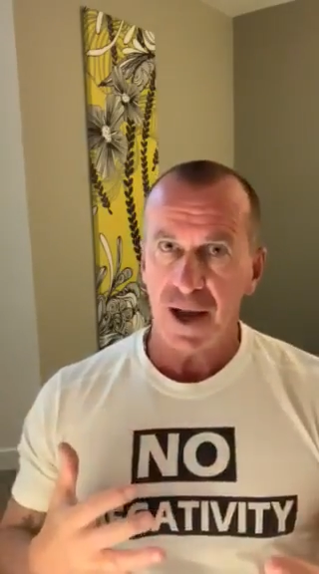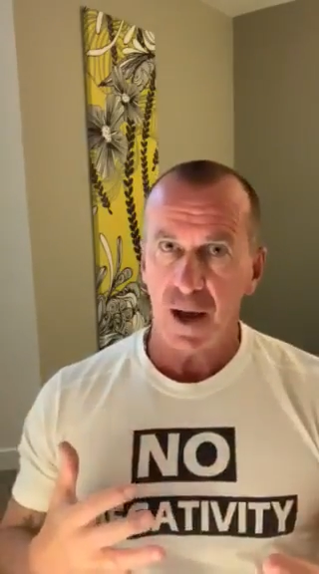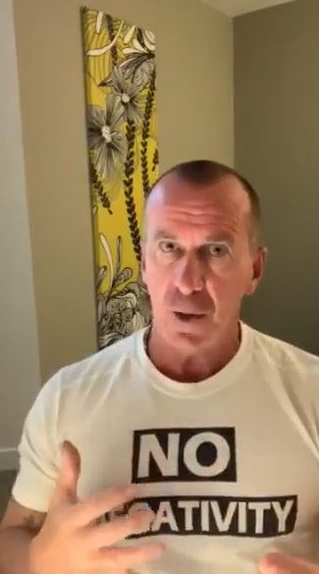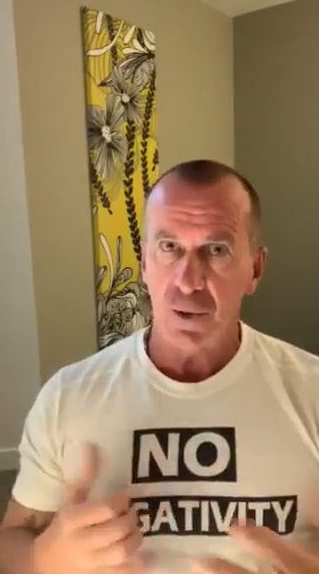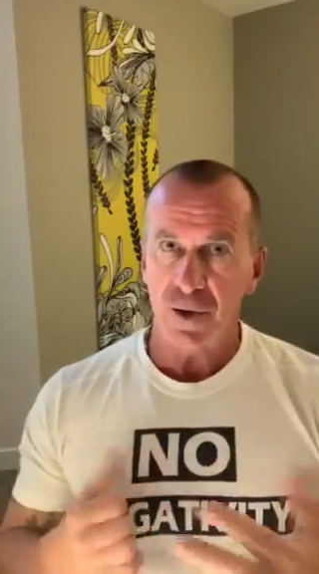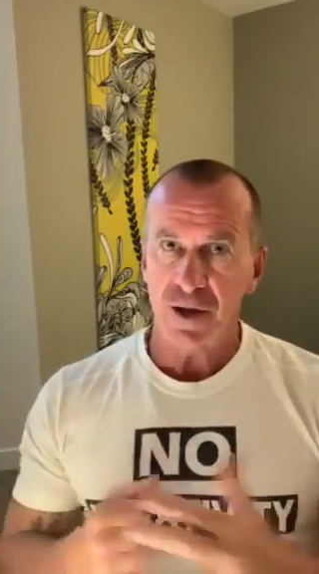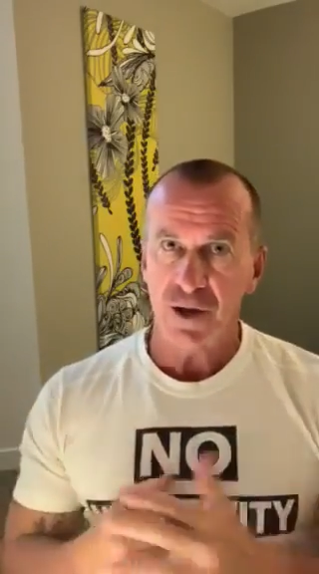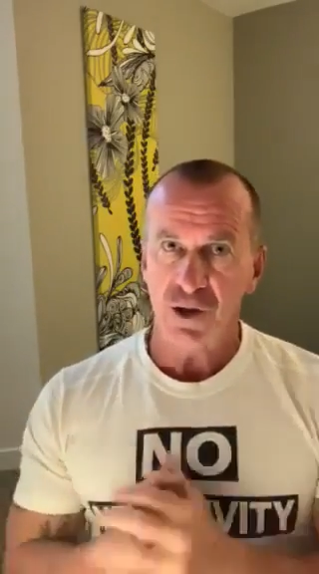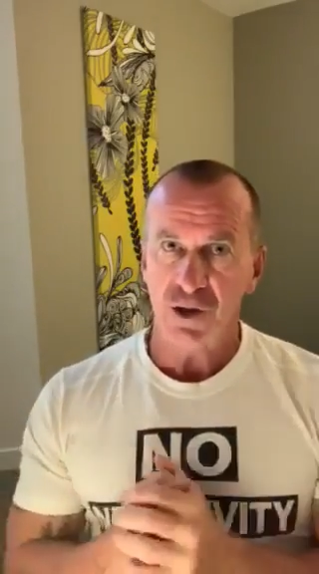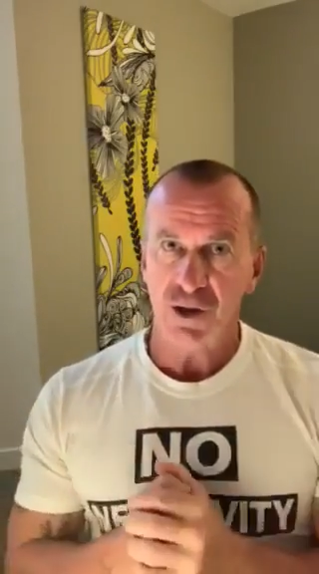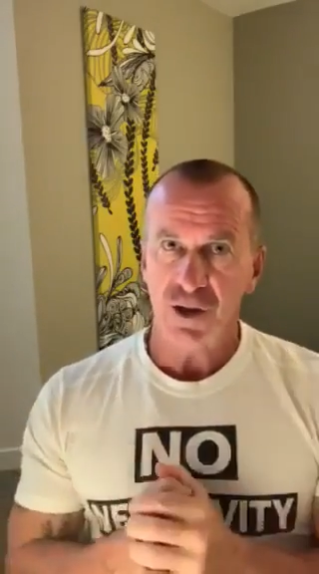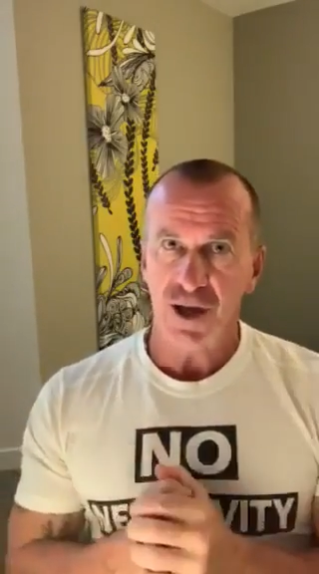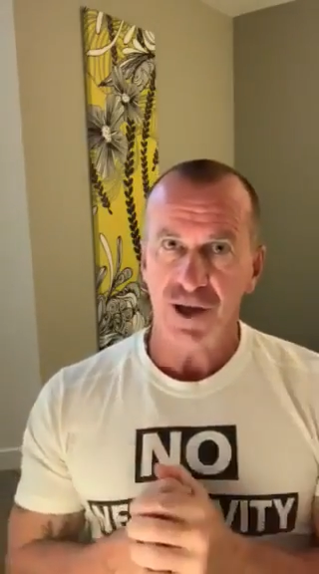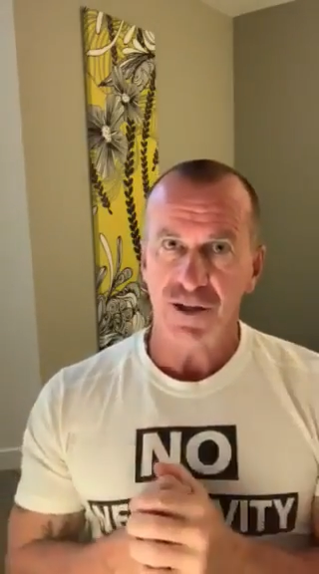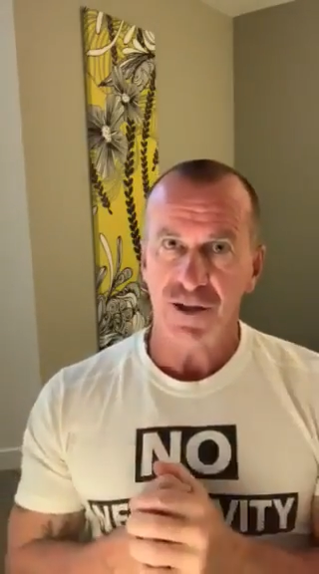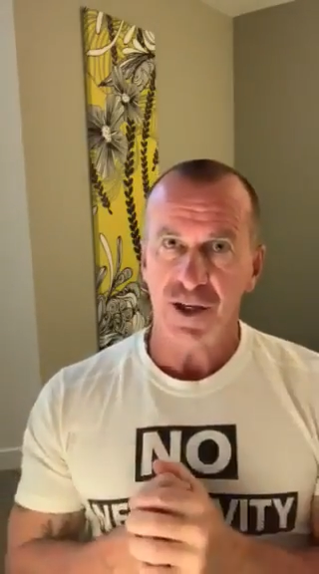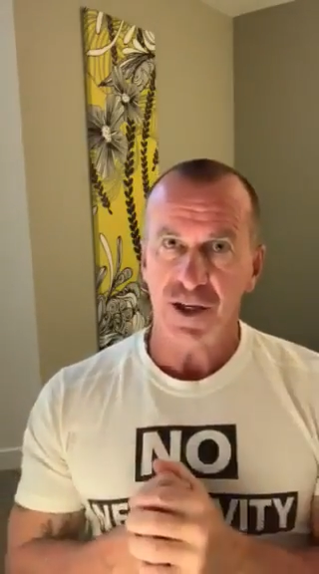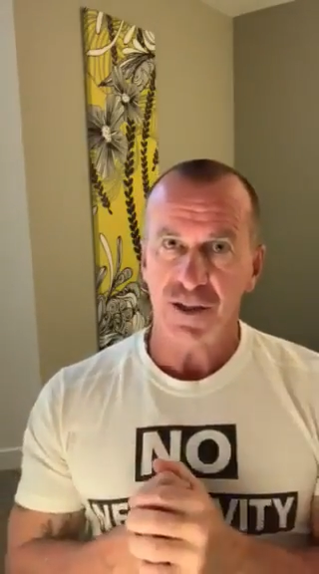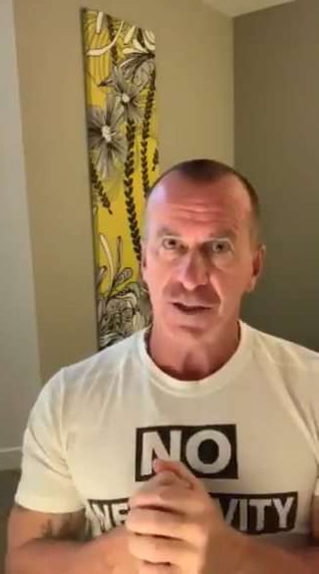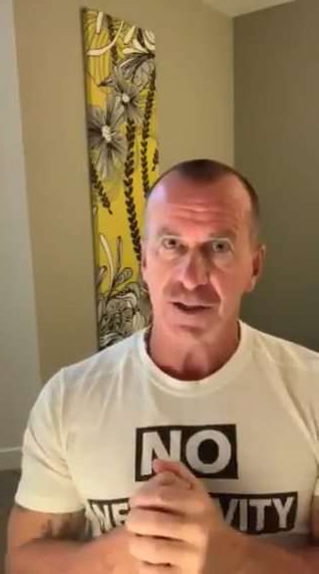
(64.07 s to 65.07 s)
how we can
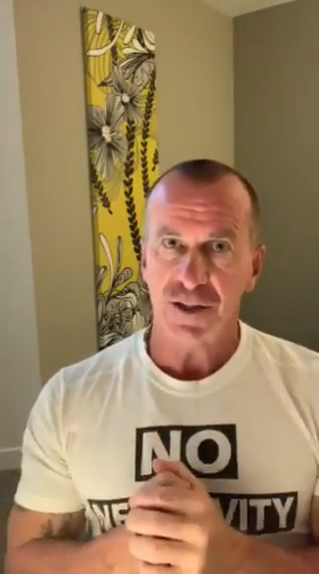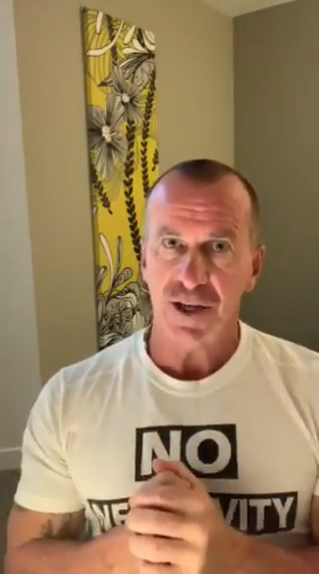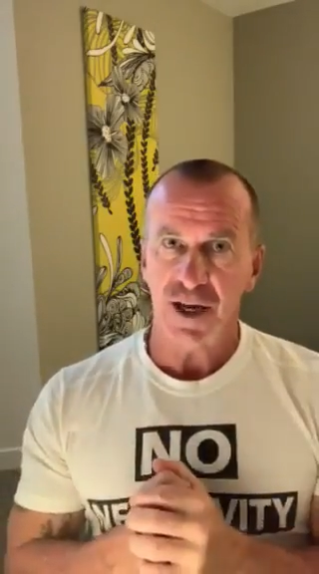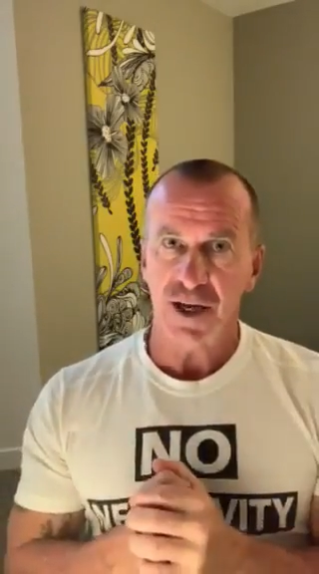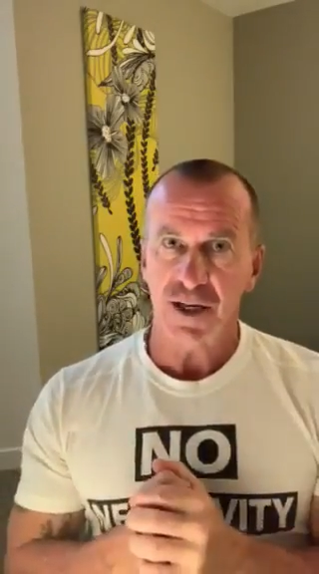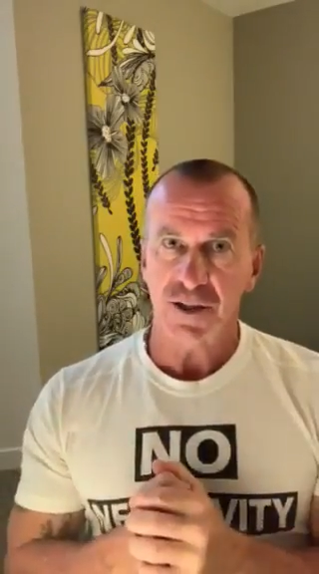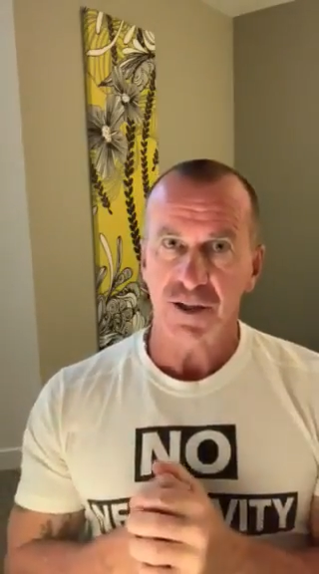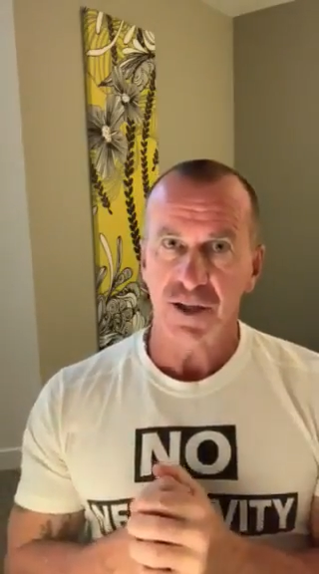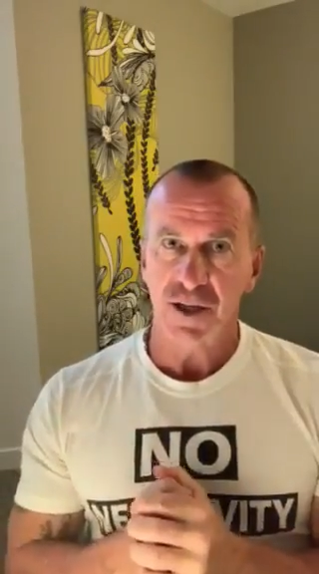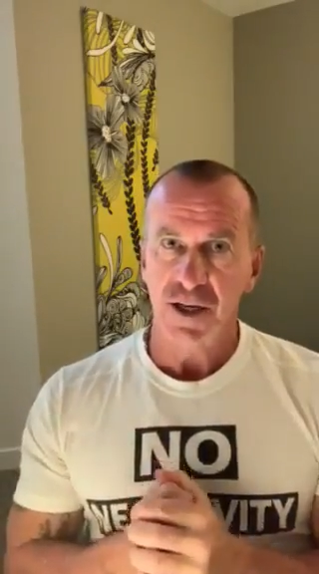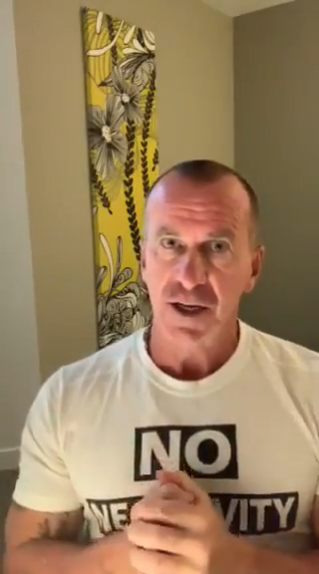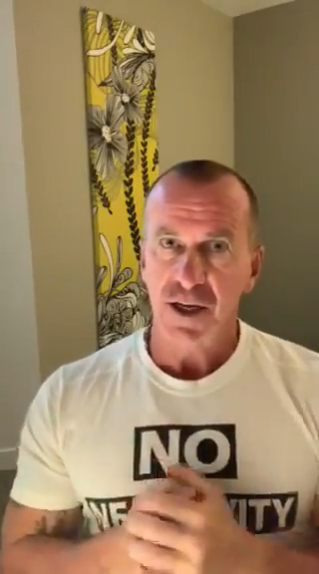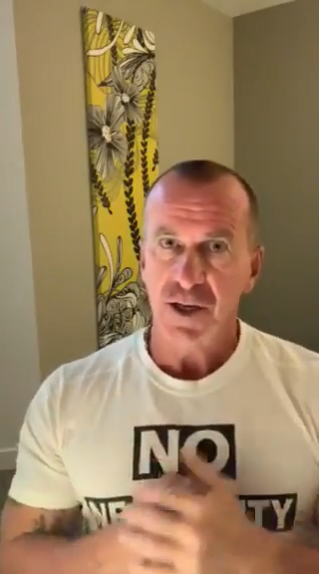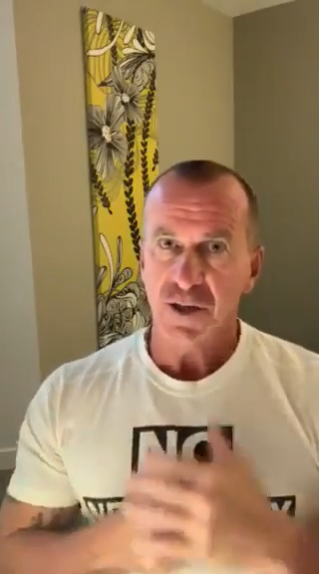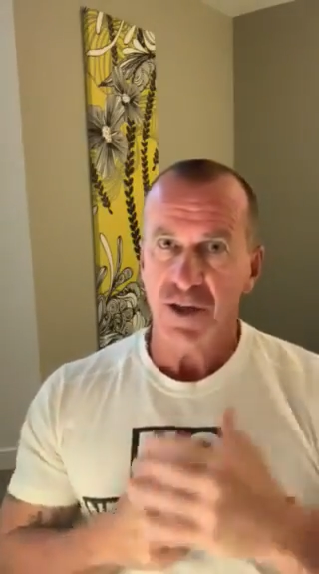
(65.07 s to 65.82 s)
change our states.